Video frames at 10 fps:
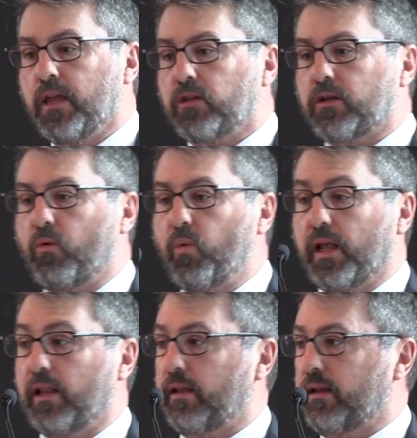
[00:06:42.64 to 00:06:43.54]
So a
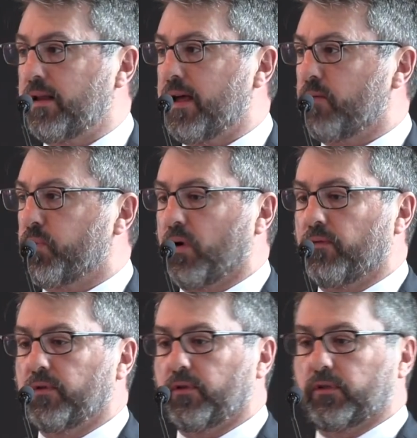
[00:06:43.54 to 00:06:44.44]
well-endowed
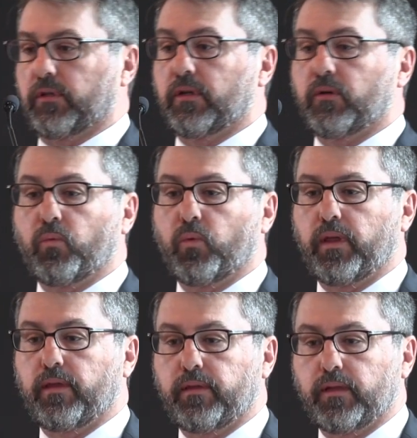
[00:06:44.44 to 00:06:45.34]
province
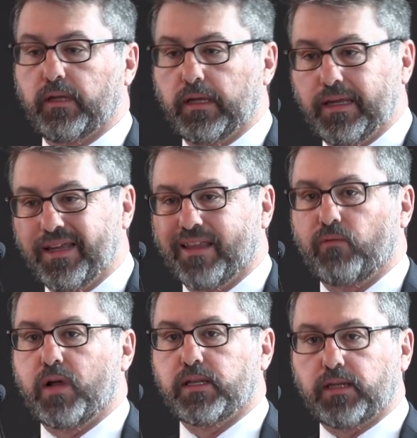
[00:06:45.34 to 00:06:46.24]
are the
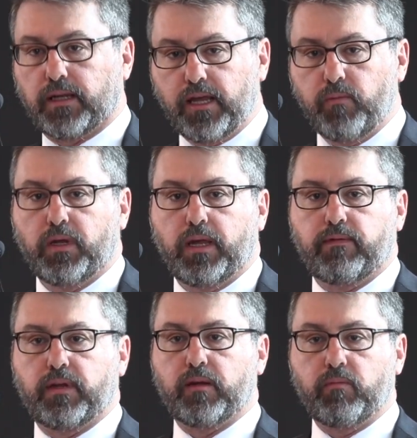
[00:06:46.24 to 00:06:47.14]
ones that keep
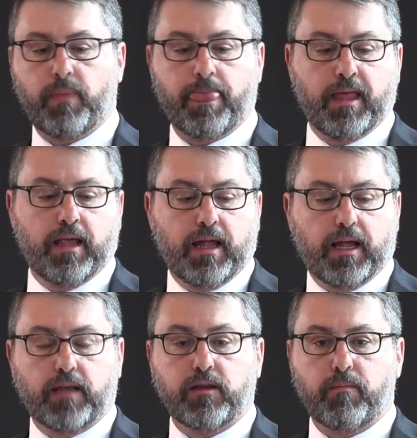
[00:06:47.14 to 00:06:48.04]
giving,
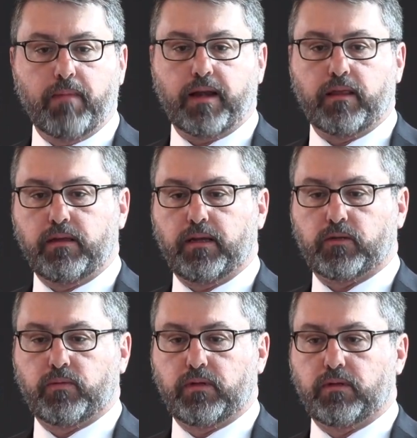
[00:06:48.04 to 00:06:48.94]
no matter
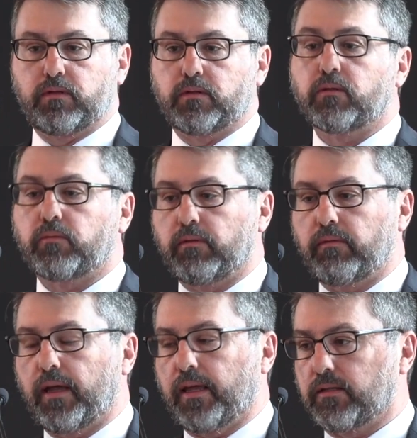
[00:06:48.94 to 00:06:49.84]

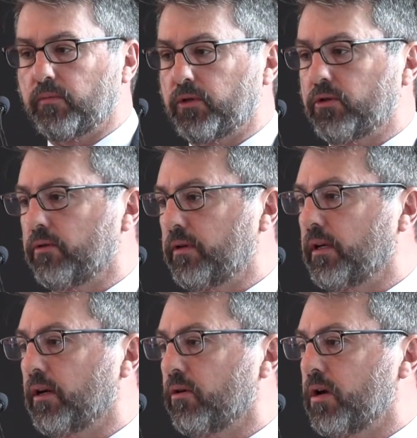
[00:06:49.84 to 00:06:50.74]
as the maturity
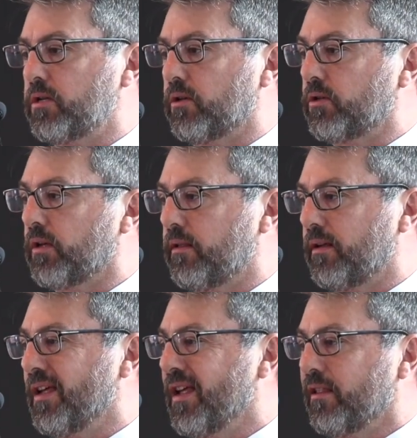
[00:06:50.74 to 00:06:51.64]
increases.
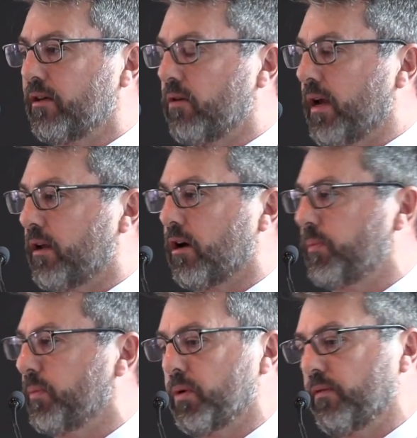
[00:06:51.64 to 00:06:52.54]
So the great
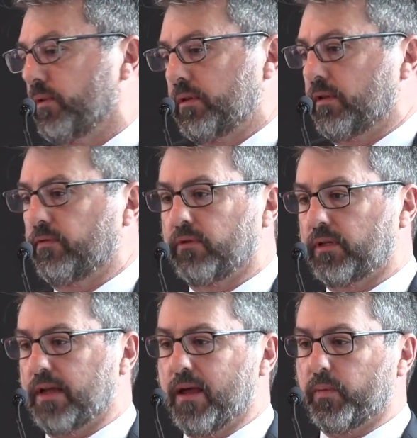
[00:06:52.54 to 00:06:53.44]
copper provinces, for
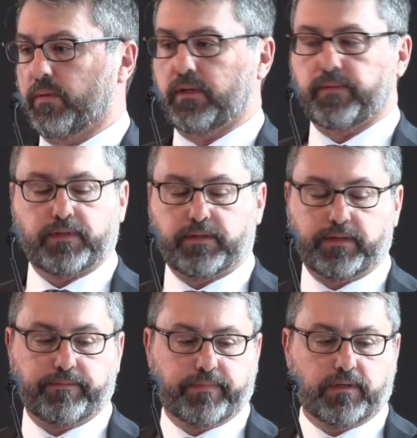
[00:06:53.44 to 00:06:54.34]
example,
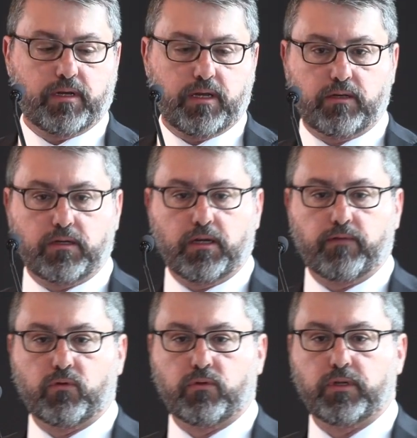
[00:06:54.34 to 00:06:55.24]
the Neogene
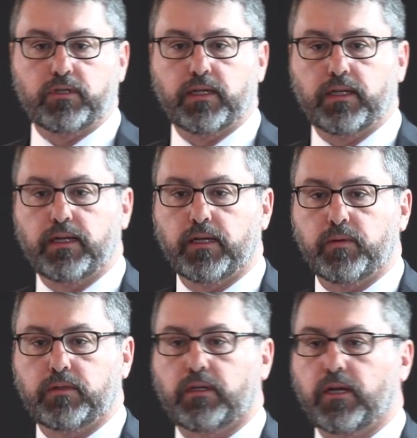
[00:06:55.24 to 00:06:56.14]
of northern Chile
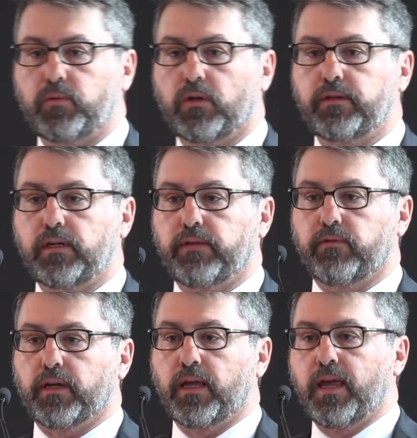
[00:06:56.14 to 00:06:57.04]
keeps on
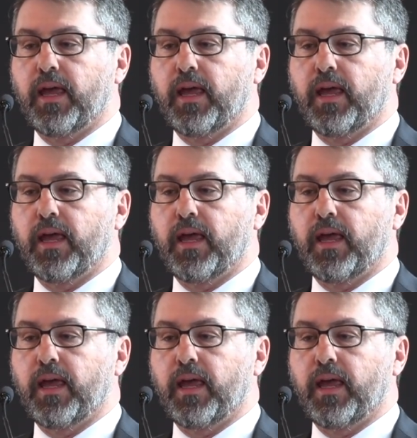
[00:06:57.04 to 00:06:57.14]
delivering.